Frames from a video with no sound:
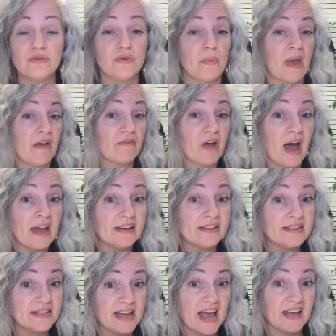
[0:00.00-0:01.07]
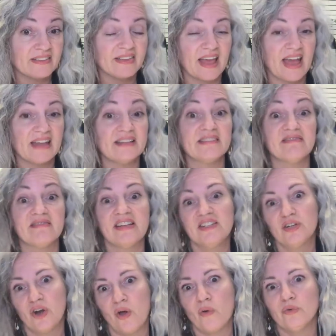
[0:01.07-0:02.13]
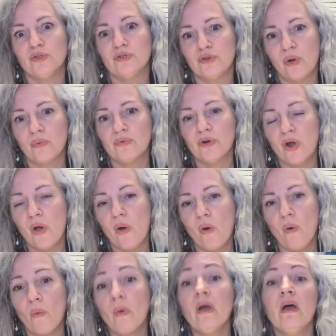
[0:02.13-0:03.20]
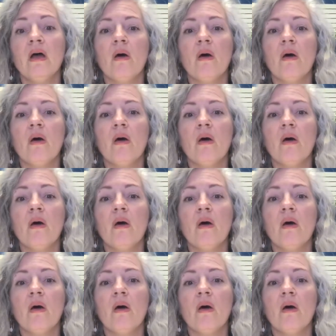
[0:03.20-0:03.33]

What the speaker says: You may have gotten a deck that, you don't know